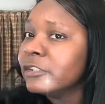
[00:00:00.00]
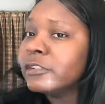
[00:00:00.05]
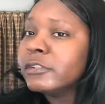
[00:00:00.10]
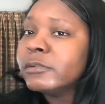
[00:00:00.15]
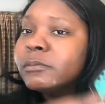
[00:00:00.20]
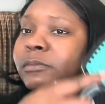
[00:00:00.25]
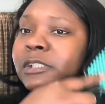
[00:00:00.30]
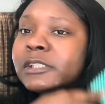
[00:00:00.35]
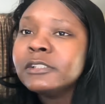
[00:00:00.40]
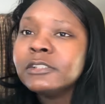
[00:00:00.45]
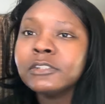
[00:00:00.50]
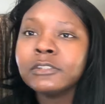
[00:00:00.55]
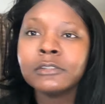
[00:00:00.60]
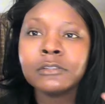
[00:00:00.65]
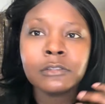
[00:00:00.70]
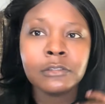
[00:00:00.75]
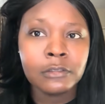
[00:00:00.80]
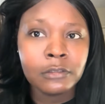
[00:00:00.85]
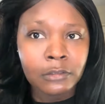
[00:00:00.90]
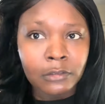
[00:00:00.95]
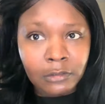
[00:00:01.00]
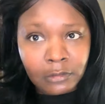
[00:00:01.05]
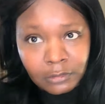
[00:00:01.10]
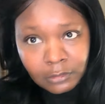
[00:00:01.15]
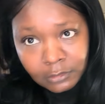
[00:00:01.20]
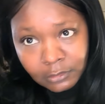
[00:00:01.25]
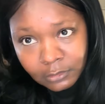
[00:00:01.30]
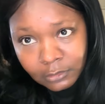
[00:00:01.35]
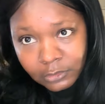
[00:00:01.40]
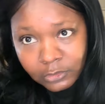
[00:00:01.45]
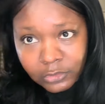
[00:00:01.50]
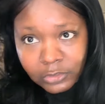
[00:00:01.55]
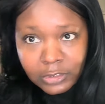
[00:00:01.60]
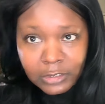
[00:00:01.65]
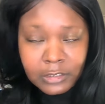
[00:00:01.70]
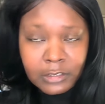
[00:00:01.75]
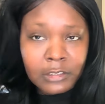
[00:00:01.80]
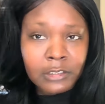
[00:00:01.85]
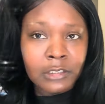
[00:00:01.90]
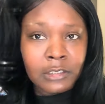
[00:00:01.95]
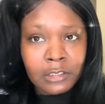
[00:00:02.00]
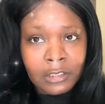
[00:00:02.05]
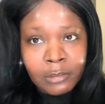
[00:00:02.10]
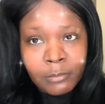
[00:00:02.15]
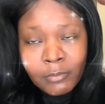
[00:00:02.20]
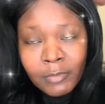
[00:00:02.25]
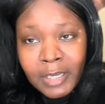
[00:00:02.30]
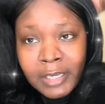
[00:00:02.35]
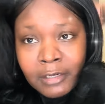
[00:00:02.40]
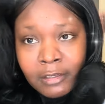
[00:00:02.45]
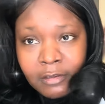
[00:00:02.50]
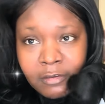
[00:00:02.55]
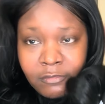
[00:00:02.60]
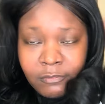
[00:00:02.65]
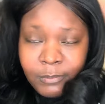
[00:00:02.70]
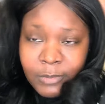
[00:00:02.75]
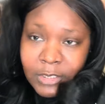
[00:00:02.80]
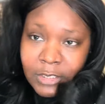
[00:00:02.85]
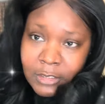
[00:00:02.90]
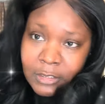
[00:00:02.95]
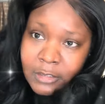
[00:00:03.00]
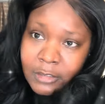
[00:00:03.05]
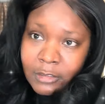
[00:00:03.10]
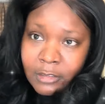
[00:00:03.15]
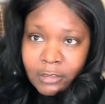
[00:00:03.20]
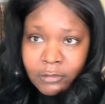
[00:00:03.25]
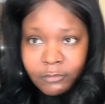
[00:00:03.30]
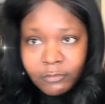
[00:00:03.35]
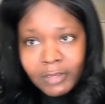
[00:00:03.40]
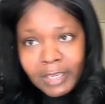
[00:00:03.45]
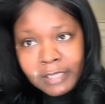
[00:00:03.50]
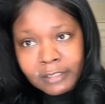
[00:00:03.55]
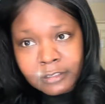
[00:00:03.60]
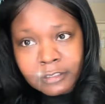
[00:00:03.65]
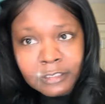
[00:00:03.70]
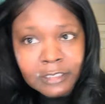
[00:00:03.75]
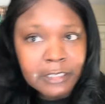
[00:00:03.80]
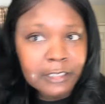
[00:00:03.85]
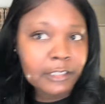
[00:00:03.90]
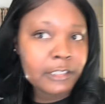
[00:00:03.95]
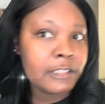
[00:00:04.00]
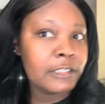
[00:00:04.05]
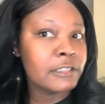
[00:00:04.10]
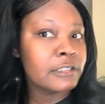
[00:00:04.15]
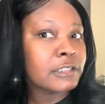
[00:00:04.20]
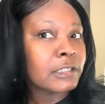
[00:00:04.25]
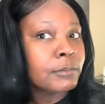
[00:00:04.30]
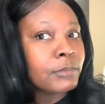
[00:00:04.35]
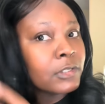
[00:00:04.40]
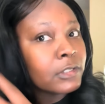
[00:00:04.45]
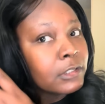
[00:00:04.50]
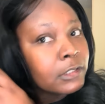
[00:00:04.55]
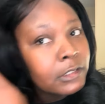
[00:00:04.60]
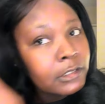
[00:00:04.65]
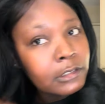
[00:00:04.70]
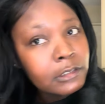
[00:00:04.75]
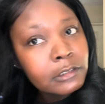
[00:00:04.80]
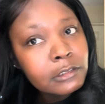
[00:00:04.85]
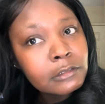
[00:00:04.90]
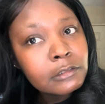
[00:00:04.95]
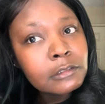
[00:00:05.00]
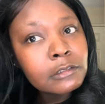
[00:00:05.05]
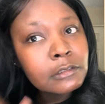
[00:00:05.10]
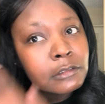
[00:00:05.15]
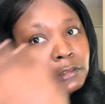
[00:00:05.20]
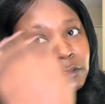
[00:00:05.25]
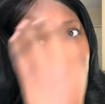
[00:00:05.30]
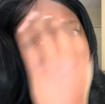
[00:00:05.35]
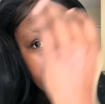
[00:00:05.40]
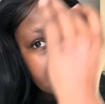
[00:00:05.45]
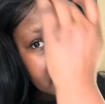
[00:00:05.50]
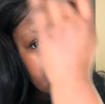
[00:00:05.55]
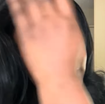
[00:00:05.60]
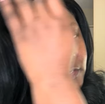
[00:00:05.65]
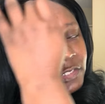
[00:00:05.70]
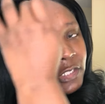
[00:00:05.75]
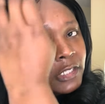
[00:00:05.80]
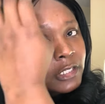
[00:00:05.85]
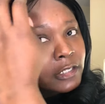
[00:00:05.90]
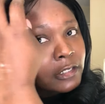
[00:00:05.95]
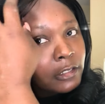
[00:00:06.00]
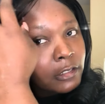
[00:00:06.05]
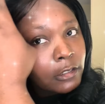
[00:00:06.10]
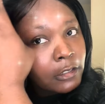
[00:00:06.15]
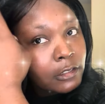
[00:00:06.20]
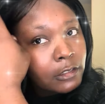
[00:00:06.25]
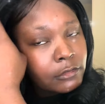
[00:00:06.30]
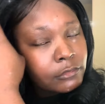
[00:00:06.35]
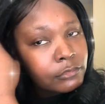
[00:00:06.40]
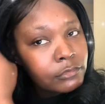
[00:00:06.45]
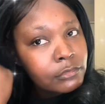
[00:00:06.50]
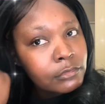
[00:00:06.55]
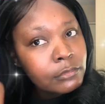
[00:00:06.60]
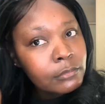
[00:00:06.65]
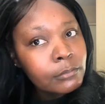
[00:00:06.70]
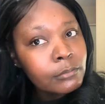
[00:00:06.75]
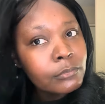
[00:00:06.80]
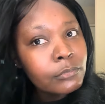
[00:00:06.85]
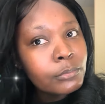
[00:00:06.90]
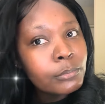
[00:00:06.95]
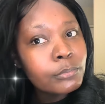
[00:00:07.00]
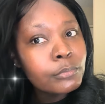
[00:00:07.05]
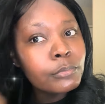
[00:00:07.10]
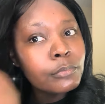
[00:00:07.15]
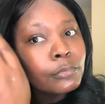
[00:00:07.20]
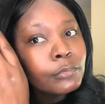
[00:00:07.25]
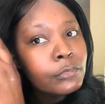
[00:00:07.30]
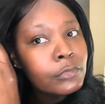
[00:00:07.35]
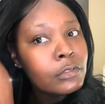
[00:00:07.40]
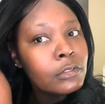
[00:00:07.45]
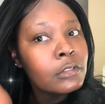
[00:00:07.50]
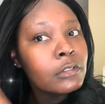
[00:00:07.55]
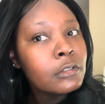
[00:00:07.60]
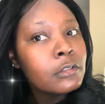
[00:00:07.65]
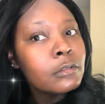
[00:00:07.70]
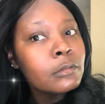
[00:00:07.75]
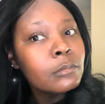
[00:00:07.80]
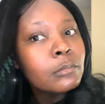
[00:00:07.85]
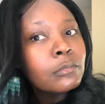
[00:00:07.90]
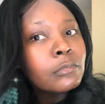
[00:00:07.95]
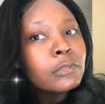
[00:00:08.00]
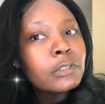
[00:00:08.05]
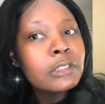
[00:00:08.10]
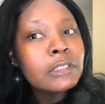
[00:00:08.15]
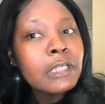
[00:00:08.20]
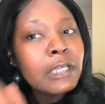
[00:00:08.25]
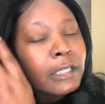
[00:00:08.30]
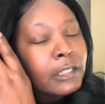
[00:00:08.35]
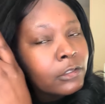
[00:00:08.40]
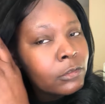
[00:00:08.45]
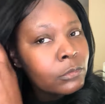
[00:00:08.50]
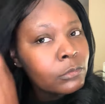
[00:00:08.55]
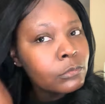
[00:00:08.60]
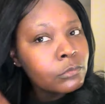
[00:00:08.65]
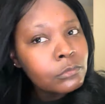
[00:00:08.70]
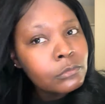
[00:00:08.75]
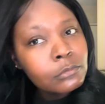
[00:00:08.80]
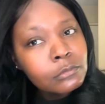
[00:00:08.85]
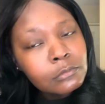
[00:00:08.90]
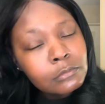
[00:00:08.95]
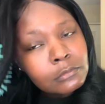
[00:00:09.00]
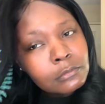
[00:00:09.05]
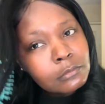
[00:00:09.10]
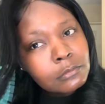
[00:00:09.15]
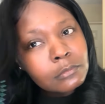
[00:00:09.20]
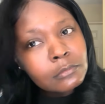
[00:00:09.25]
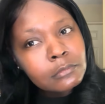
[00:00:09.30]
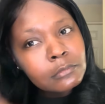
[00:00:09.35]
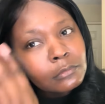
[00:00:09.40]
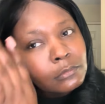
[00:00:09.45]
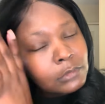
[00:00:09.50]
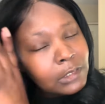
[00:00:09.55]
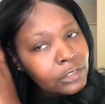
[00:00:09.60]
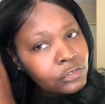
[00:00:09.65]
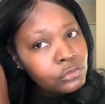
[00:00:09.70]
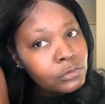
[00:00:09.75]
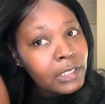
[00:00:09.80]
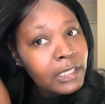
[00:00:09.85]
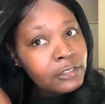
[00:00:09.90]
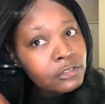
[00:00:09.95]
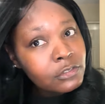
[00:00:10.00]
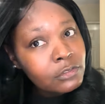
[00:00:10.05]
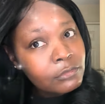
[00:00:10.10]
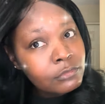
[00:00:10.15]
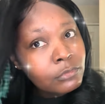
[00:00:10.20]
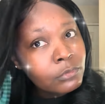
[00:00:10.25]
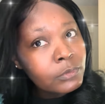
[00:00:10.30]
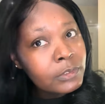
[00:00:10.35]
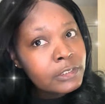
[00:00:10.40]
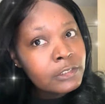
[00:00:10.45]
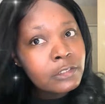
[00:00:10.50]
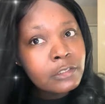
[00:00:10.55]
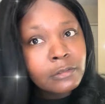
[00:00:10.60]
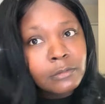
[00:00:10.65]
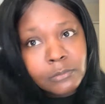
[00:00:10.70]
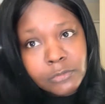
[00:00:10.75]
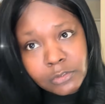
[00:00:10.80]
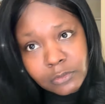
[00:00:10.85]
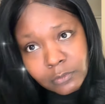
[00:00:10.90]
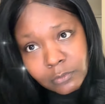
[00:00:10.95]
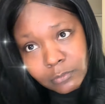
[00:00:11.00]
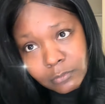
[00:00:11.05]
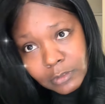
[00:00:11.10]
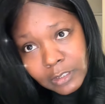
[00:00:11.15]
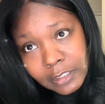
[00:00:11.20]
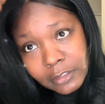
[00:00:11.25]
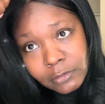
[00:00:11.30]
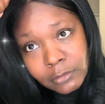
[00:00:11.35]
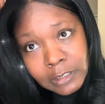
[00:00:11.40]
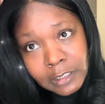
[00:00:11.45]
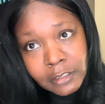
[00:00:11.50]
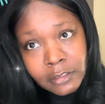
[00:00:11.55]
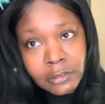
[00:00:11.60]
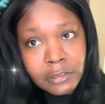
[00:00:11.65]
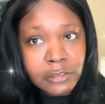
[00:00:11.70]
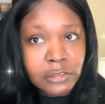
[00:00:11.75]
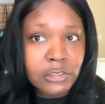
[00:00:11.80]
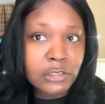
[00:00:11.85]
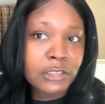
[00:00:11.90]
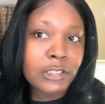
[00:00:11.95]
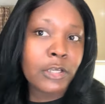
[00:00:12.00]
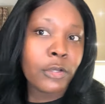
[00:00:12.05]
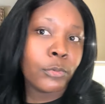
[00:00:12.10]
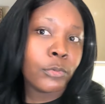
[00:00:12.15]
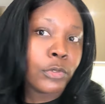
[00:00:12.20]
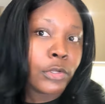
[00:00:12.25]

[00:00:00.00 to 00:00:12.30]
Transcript: so much. Again, it might have been the fact that I cut some of the edge hair off. But I try to avoid them, so I honestly don't